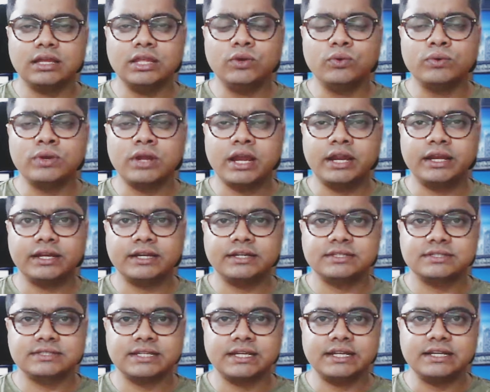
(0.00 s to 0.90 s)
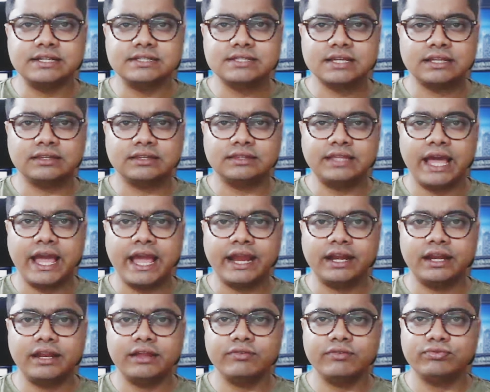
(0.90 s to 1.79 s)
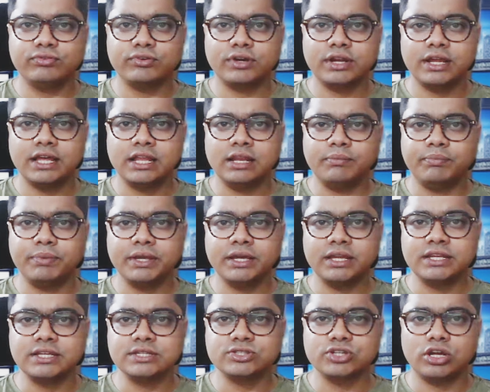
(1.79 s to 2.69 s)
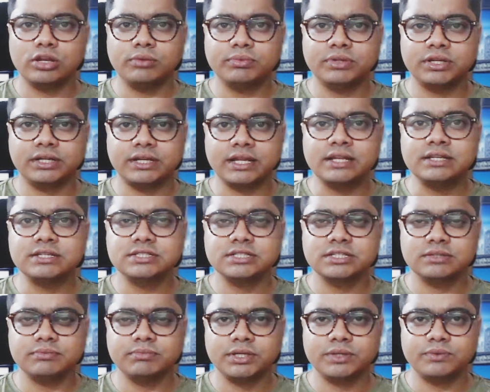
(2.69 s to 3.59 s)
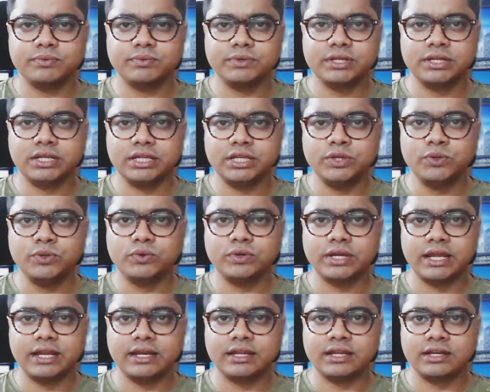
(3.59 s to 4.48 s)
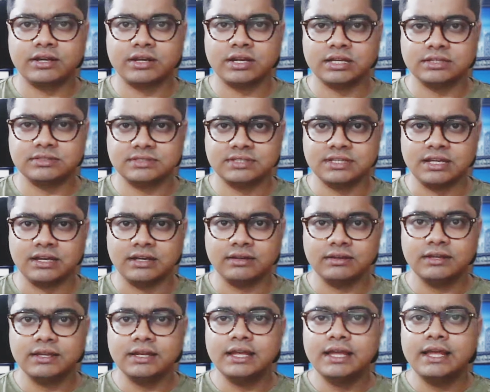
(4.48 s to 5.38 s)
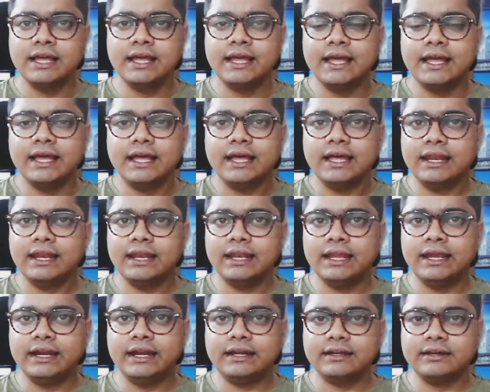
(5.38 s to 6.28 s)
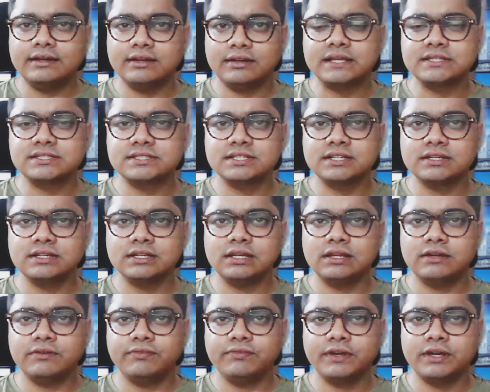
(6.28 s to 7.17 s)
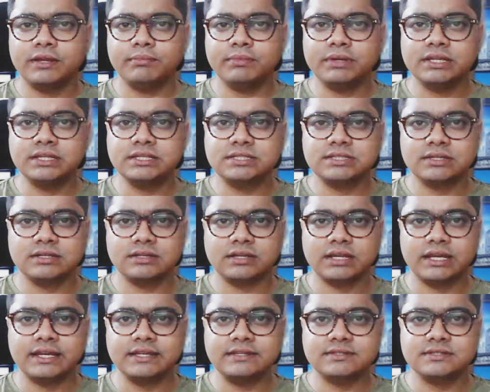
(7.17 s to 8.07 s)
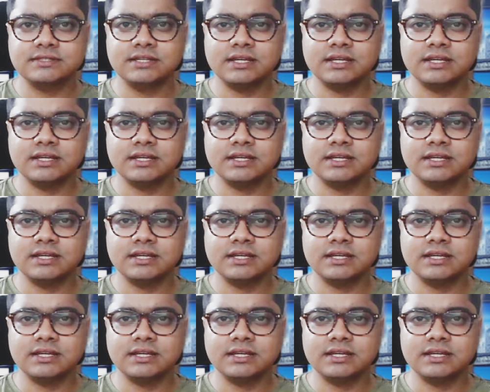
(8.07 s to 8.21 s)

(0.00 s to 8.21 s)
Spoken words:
United States and thanked him for helping resolve the tension between Ukraine and Russia. Later, External Affairs Minister S.